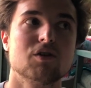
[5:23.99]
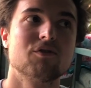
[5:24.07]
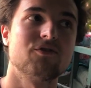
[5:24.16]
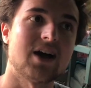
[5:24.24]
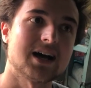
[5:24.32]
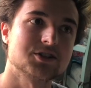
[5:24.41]

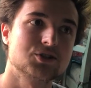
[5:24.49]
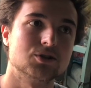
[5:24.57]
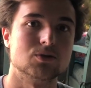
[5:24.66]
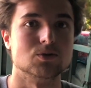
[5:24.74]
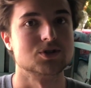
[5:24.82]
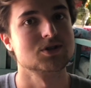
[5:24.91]

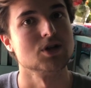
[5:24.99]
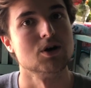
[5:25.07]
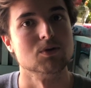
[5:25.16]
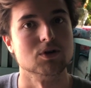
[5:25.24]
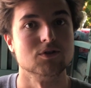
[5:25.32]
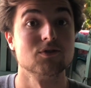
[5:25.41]
faster or
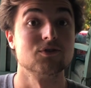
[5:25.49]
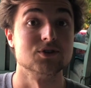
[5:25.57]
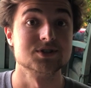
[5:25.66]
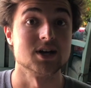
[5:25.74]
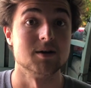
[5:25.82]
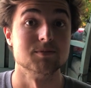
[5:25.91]
slower for
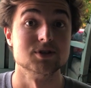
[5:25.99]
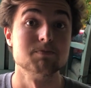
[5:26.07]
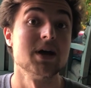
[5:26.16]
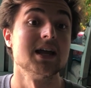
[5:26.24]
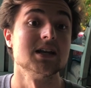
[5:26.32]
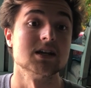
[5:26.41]
some
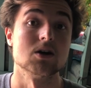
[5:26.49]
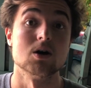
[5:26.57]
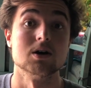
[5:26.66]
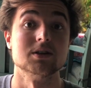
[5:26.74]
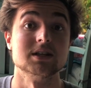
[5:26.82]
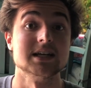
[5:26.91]
depending
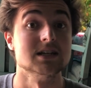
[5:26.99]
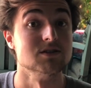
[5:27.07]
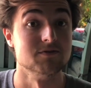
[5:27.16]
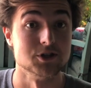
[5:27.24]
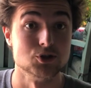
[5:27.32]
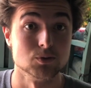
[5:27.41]
on the
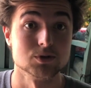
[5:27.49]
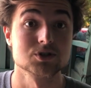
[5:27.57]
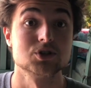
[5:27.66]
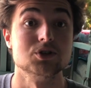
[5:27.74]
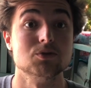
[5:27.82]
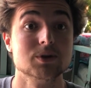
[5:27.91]
individual.
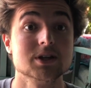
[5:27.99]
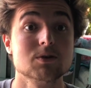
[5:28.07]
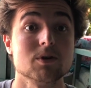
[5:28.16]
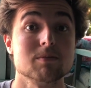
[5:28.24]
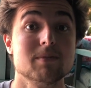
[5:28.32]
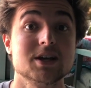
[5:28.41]
So you really
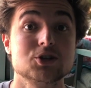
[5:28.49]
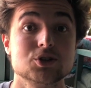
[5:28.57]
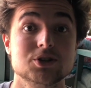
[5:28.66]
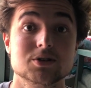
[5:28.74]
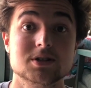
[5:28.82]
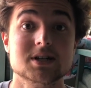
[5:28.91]
want to make sure
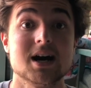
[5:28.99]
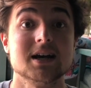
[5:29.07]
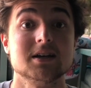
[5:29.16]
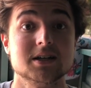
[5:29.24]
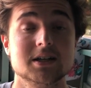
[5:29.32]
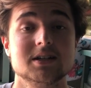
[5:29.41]
you're
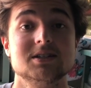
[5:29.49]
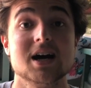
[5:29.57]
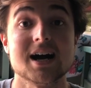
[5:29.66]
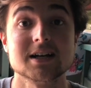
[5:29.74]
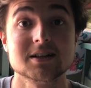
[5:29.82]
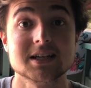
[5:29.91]

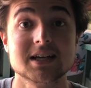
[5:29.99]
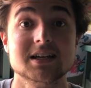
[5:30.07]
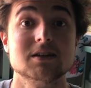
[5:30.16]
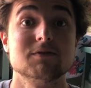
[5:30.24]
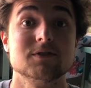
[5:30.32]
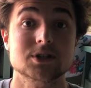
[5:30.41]
dialing it
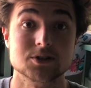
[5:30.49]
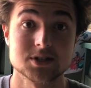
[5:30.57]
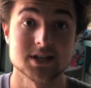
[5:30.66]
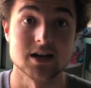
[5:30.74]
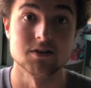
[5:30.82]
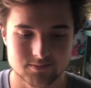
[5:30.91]
in for
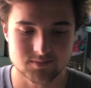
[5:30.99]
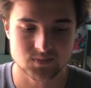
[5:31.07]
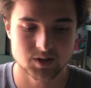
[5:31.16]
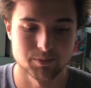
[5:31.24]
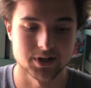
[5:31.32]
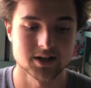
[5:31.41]
yourself.
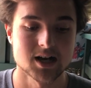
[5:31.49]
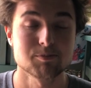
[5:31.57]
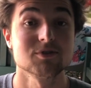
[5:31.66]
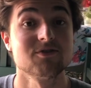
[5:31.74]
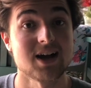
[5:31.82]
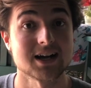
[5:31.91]
But a
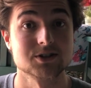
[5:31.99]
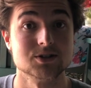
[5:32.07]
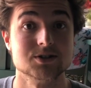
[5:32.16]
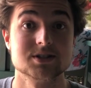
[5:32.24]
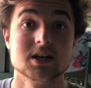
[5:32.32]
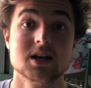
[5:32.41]
couple
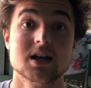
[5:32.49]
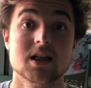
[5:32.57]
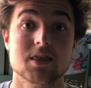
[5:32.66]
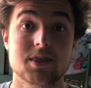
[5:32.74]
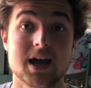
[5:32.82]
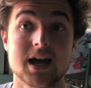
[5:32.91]
factors
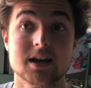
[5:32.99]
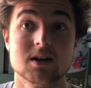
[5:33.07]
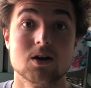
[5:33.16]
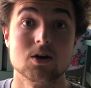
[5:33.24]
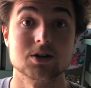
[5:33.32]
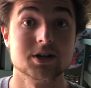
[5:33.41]
that
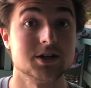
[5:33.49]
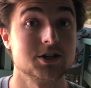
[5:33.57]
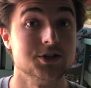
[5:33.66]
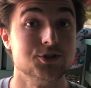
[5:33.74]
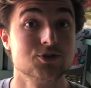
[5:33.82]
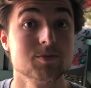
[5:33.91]
are going to
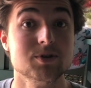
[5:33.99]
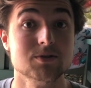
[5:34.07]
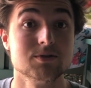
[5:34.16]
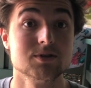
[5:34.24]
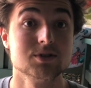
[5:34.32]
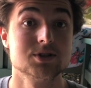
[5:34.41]

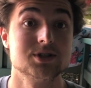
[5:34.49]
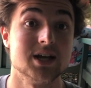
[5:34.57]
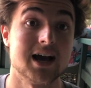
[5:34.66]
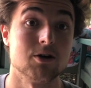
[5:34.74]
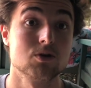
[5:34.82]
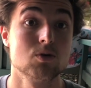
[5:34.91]
contribute to
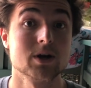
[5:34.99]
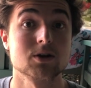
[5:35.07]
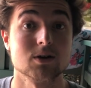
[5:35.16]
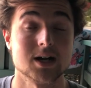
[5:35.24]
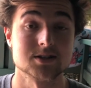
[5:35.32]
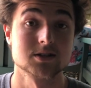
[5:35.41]
how quick
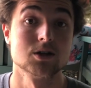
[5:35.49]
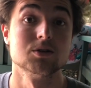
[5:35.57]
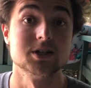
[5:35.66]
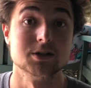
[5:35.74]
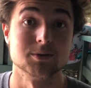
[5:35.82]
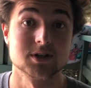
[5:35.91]
or how
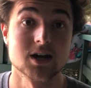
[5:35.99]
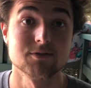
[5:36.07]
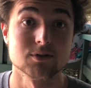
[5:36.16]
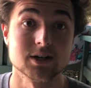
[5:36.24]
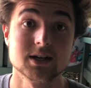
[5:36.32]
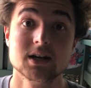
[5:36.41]
slowly you're
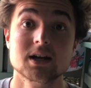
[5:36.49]
recovering